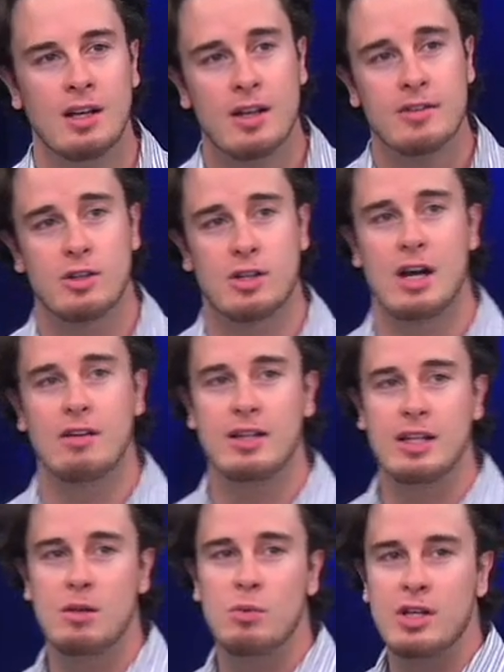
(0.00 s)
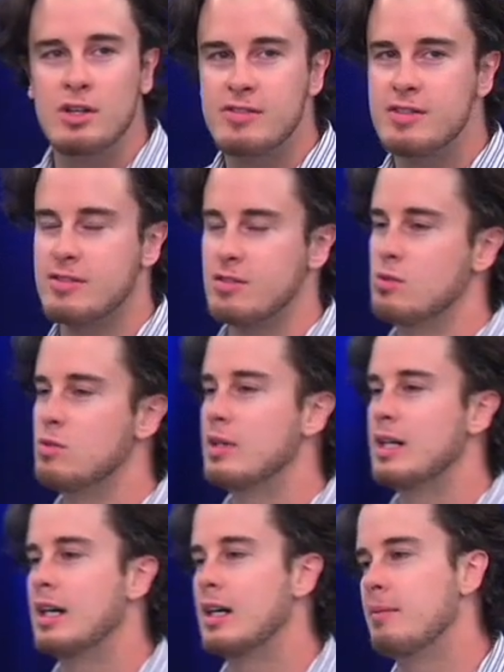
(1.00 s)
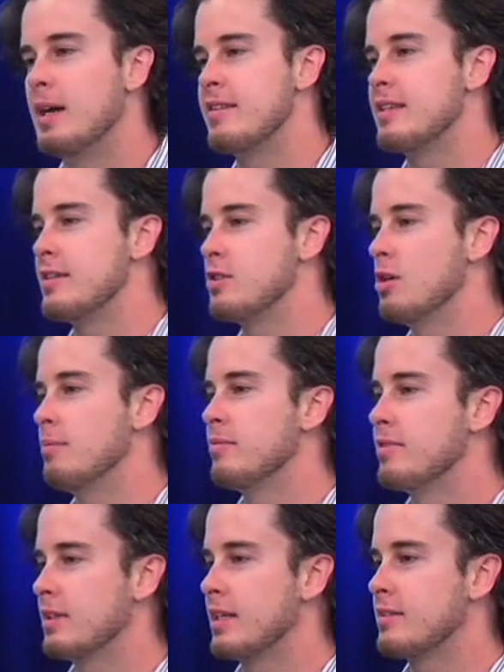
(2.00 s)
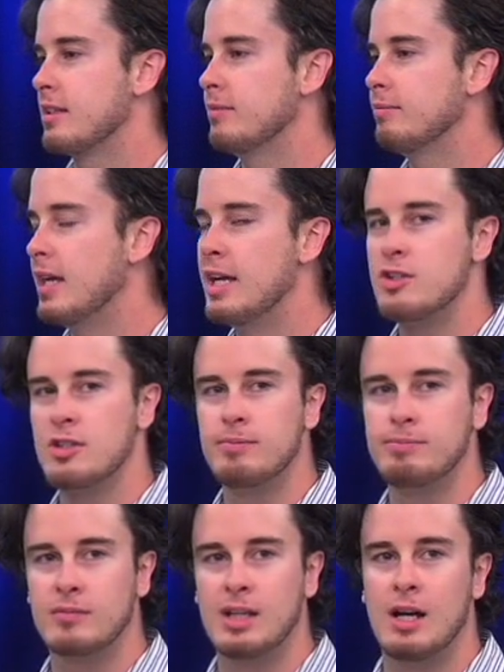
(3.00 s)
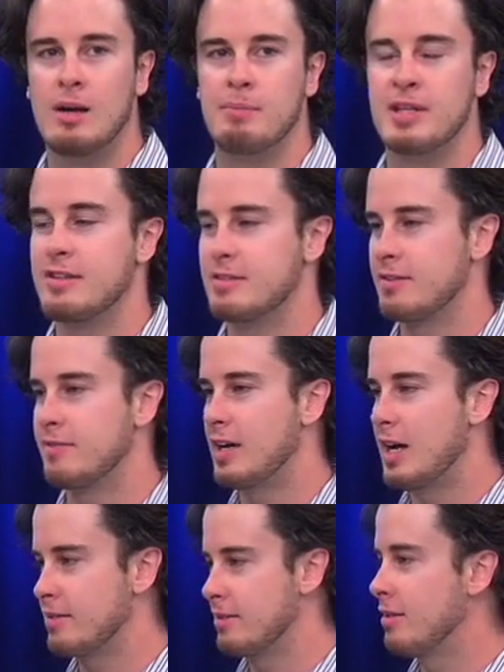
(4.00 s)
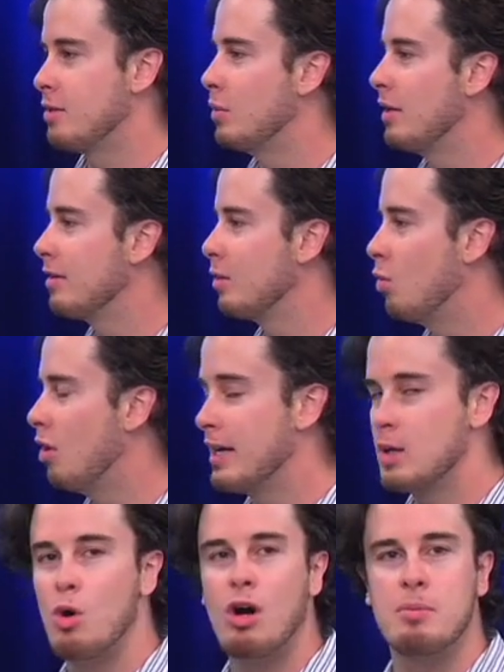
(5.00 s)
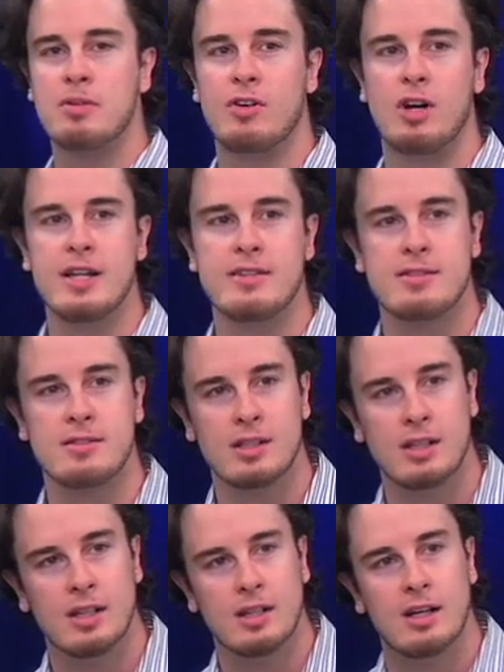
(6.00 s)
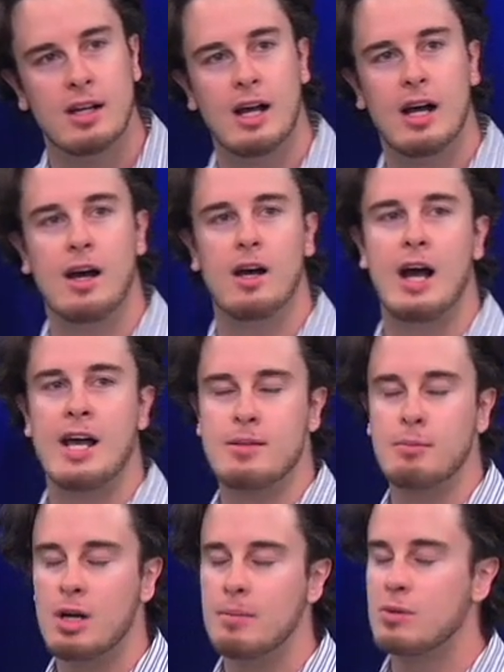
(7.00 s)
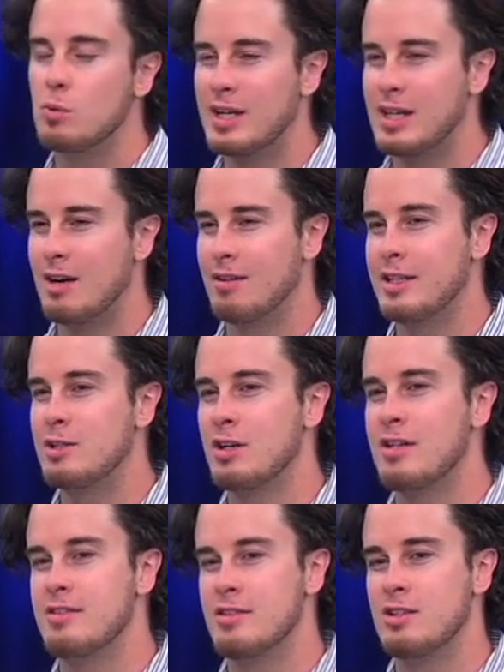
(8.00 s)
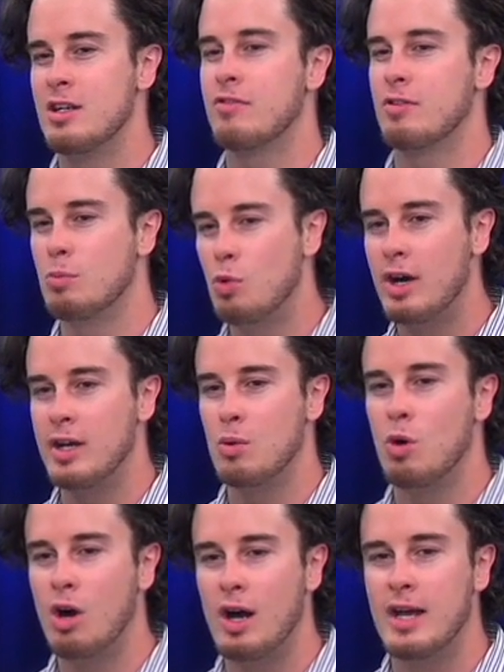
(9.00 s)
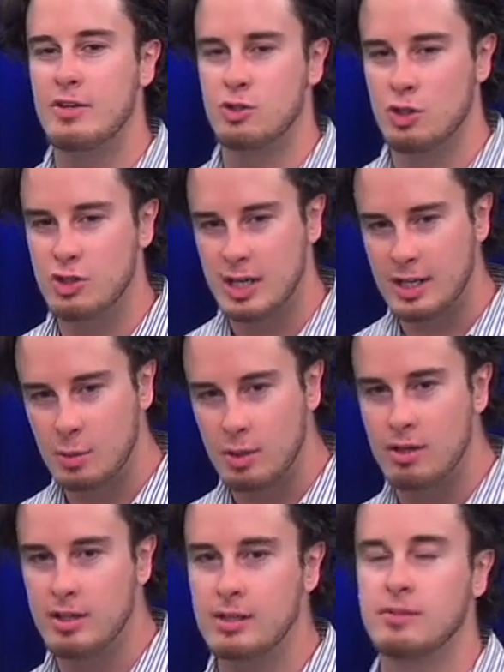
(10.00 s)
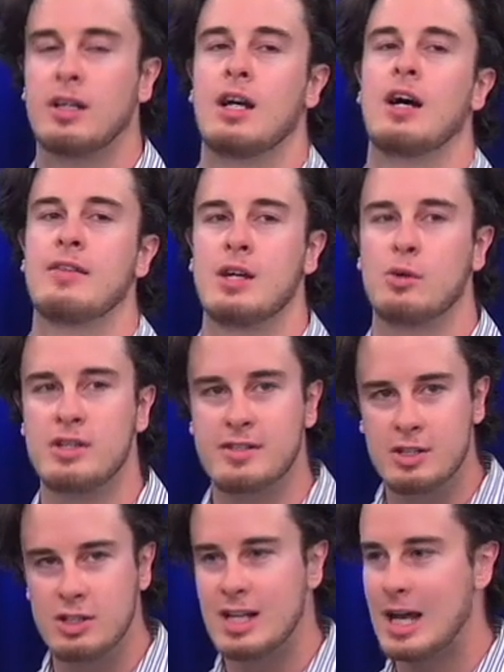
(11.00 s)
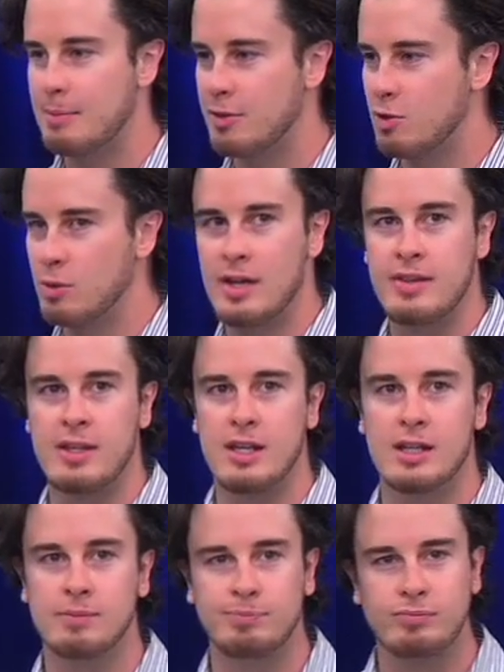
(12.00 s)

So currently we use Sizzle um, as our DOM selector engine um, because it's faster than the one that YUI provides. Uh, at the moment, we're currently transitioning from YUI to jQuery, and that'll continue to happen throughout the year.